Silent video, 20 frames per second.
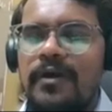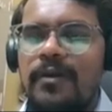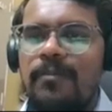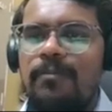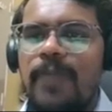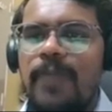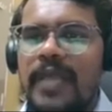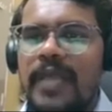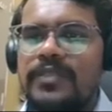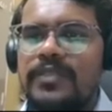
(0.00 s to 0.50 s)

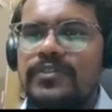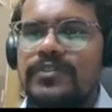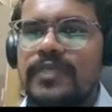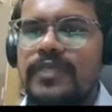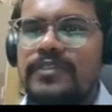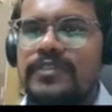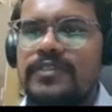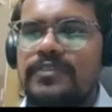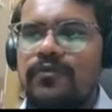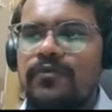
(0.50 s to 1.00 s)
batch
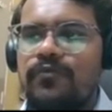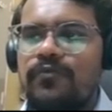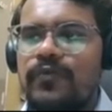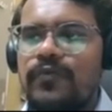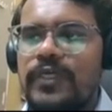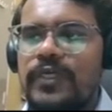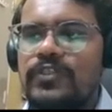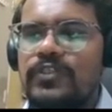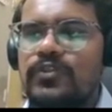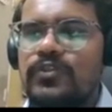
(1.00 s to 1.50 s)
size
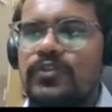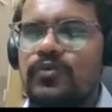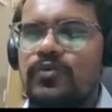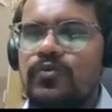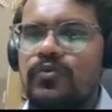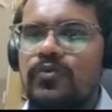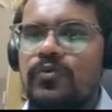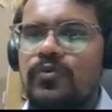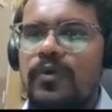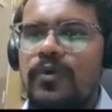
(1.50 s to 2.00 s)
phase
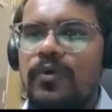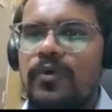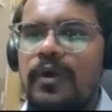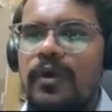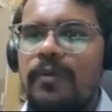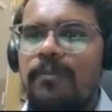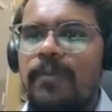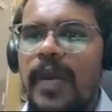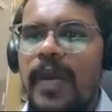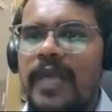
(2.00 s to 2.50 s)
2,
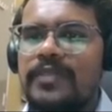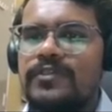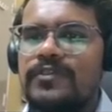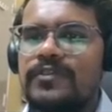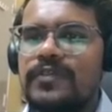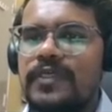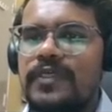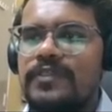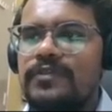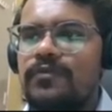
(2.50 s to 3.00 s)
batch
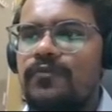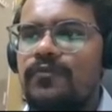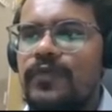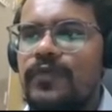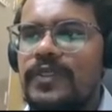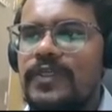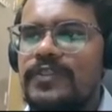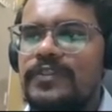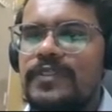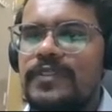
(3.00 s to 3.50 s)
size
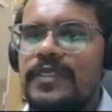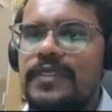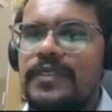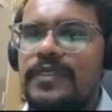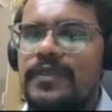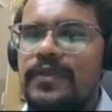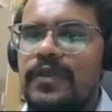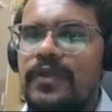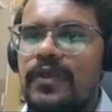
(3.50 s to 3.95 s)
phase 3.